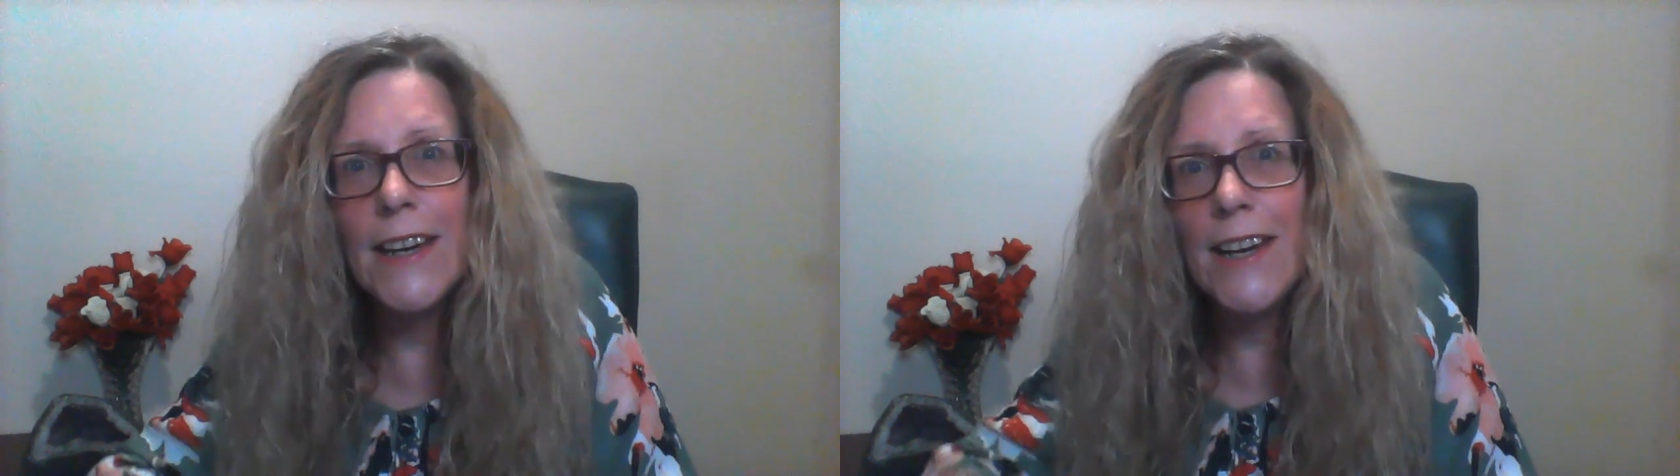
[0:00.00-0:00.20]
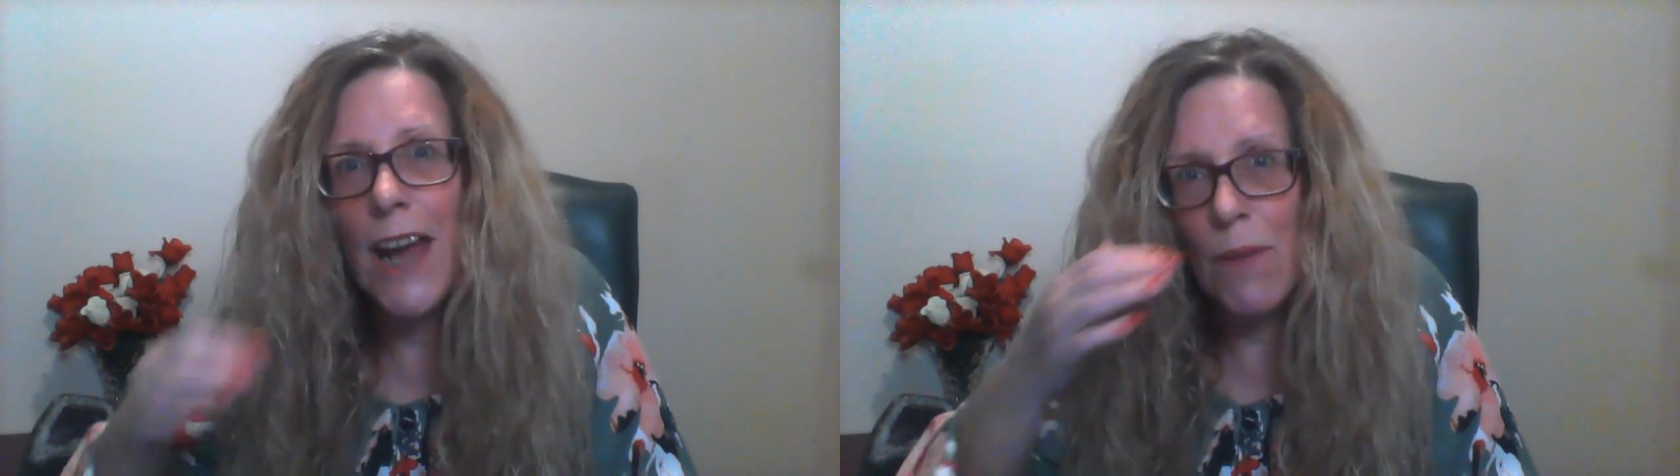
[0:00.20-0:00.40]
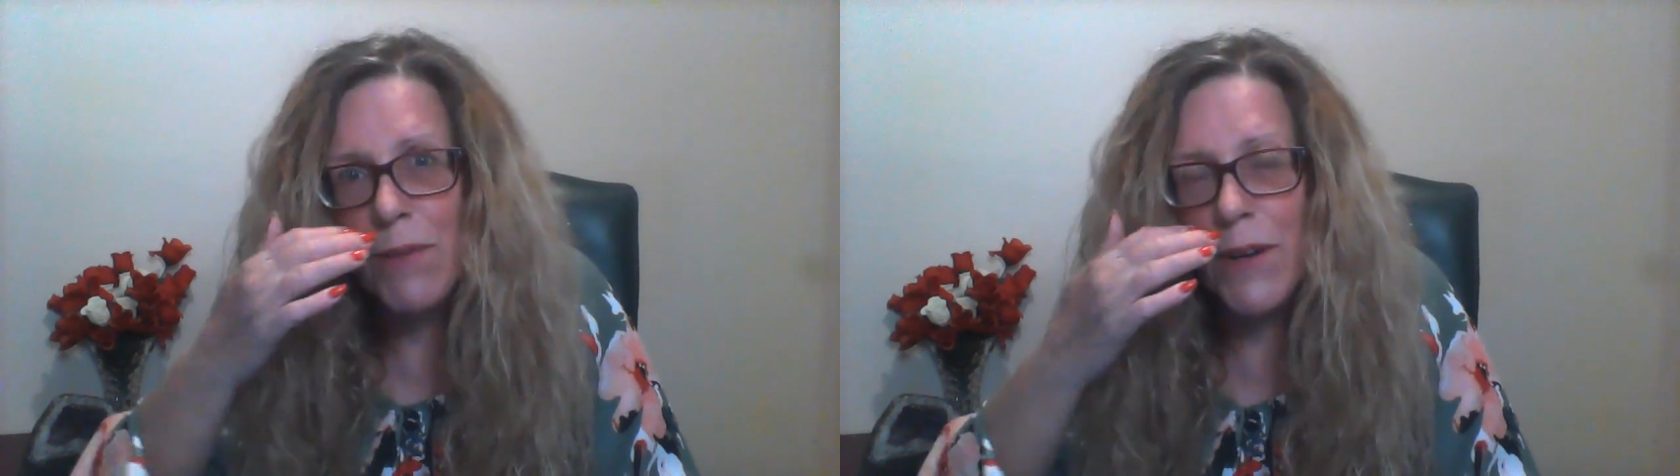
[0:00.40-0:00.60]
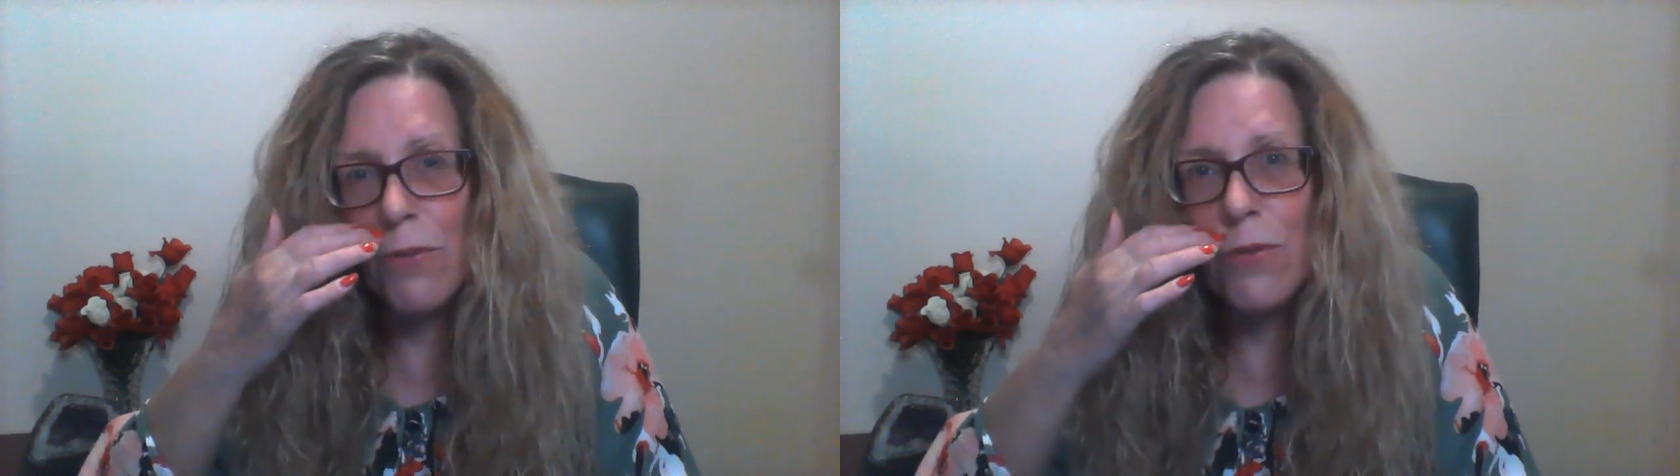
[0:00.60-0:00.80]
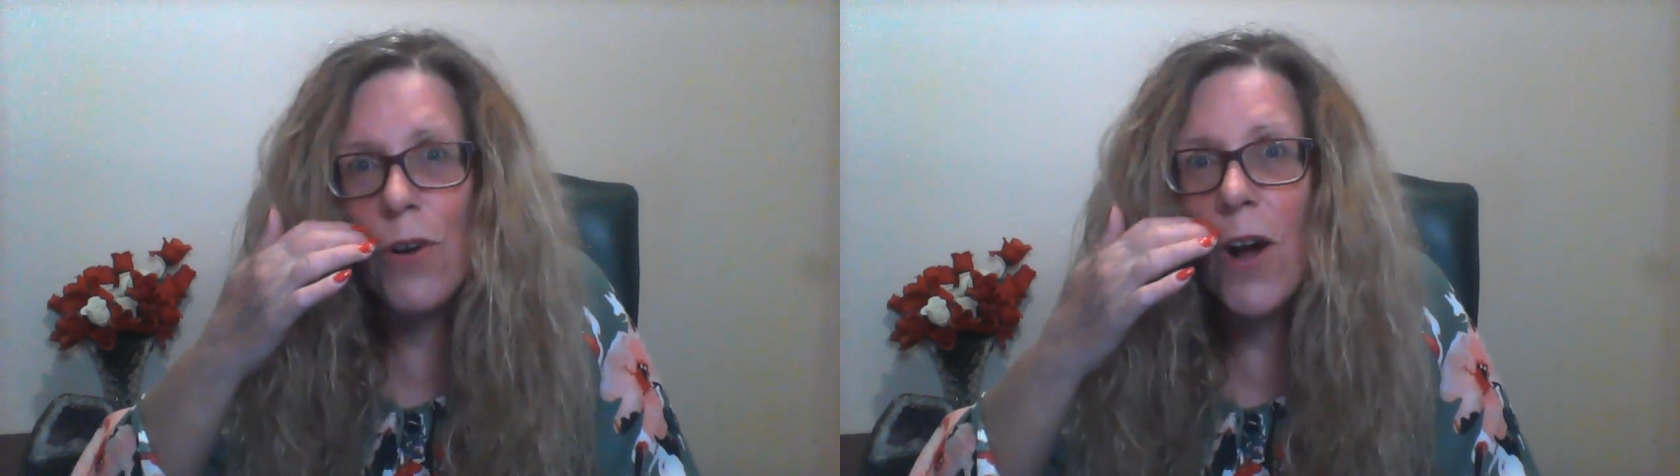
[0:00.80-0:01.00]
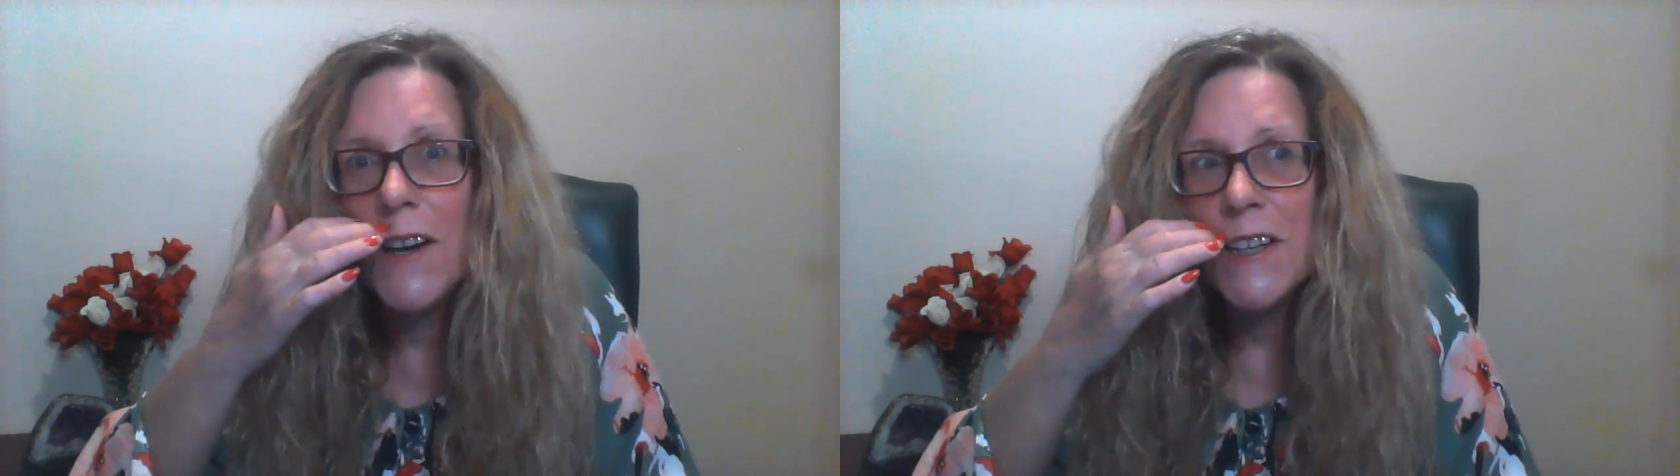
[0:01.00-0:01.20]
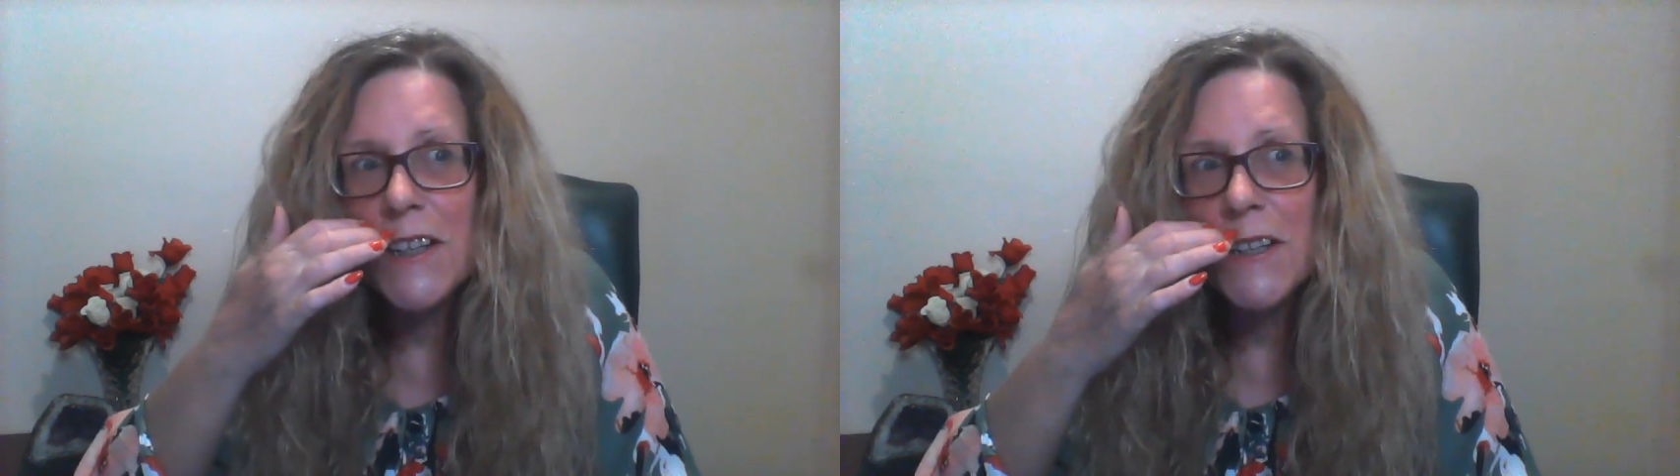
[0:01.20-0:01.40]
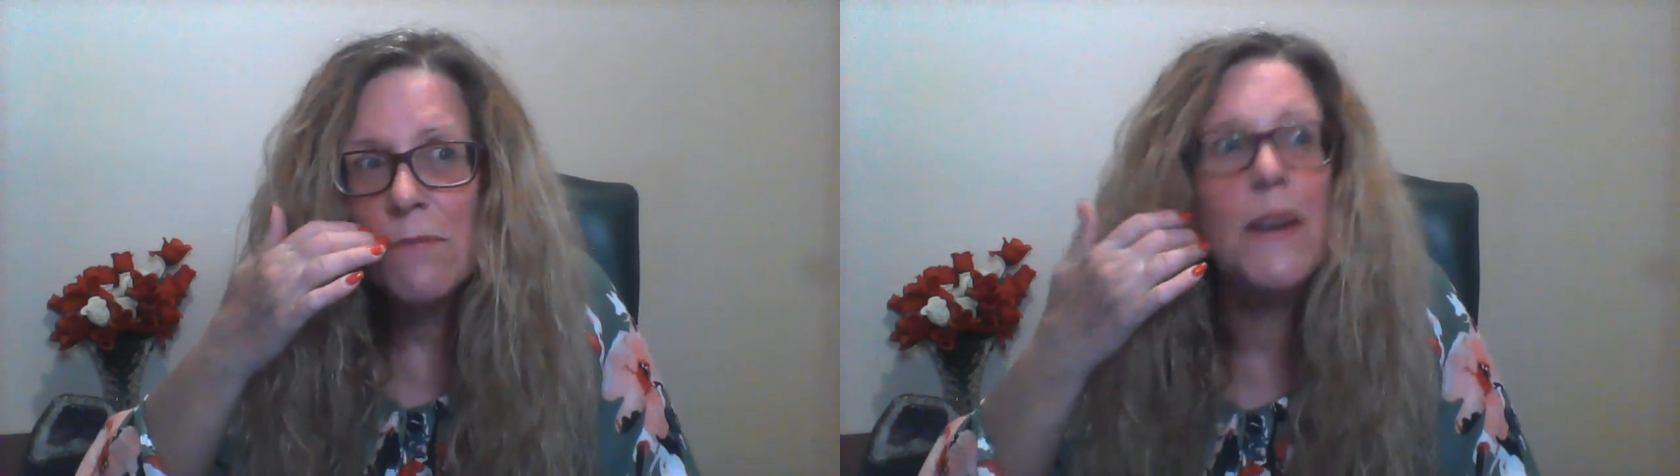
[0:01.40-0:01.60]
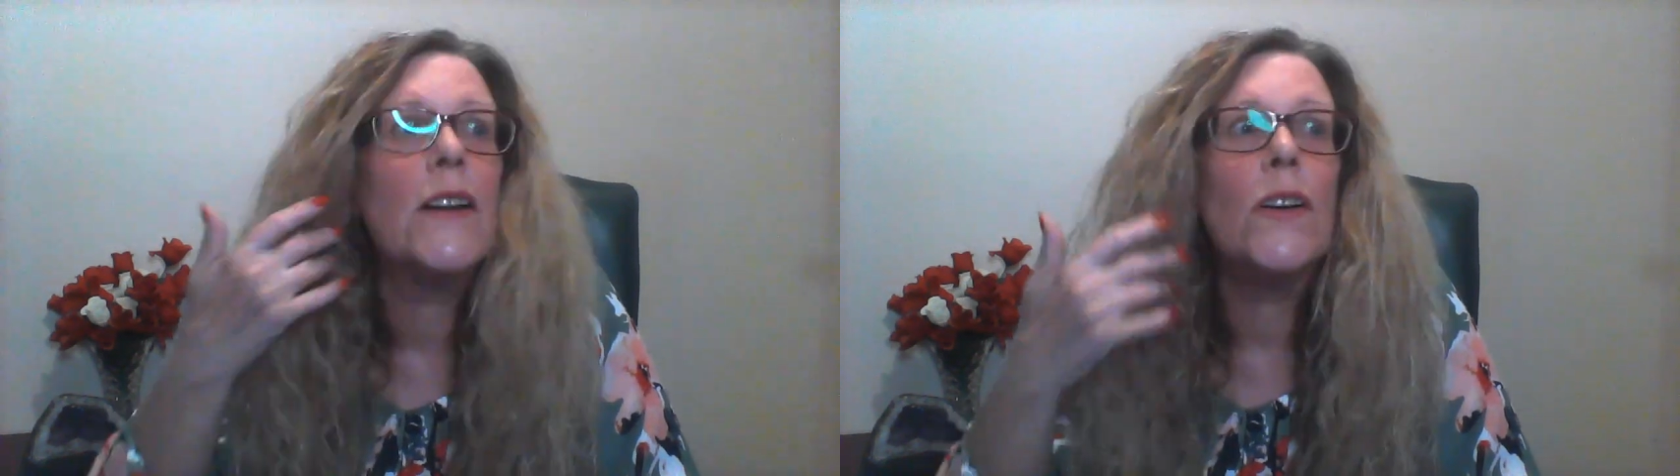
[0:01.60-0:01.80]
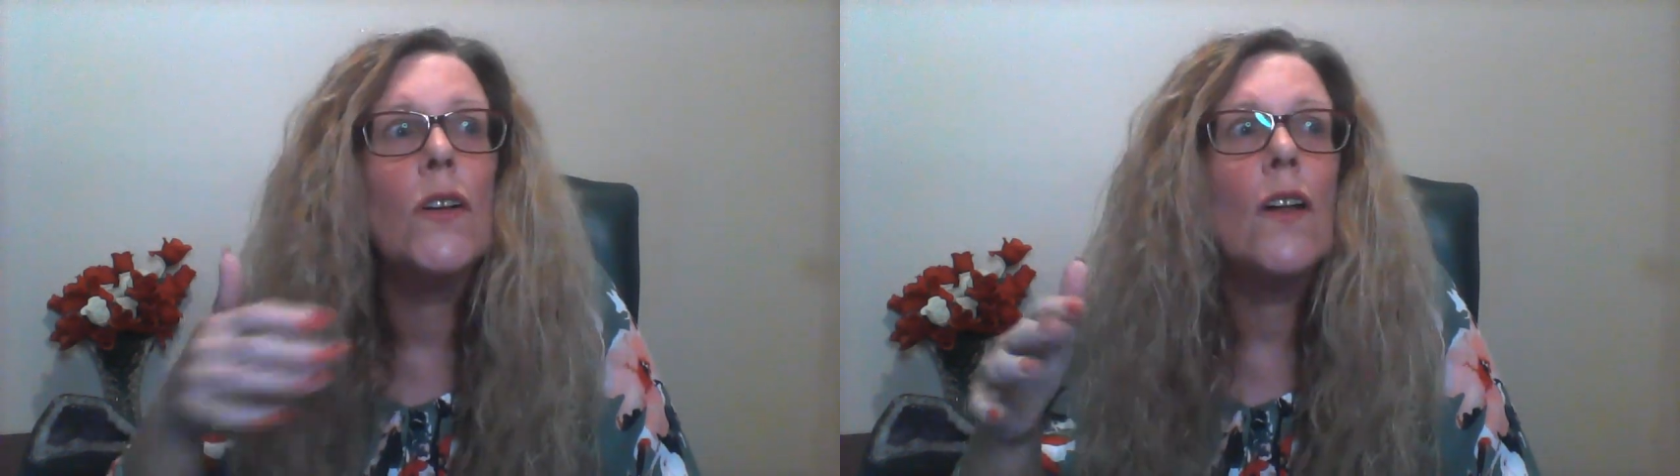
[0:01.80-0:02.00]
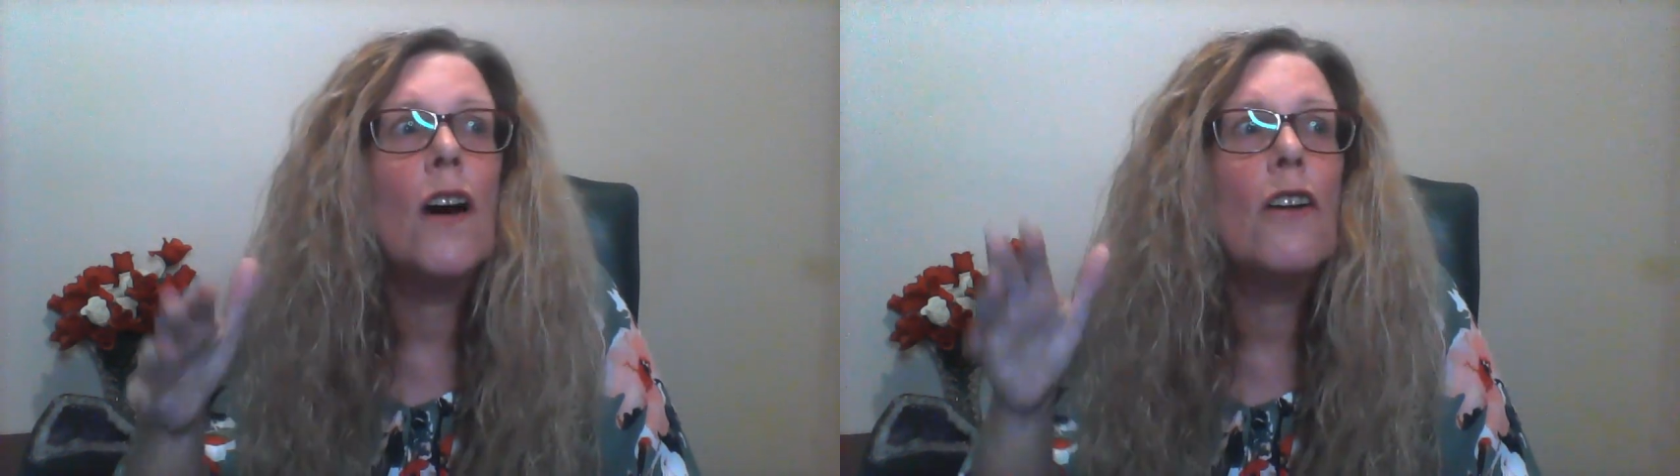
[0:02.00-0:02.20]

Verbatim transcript: it happened right in the middle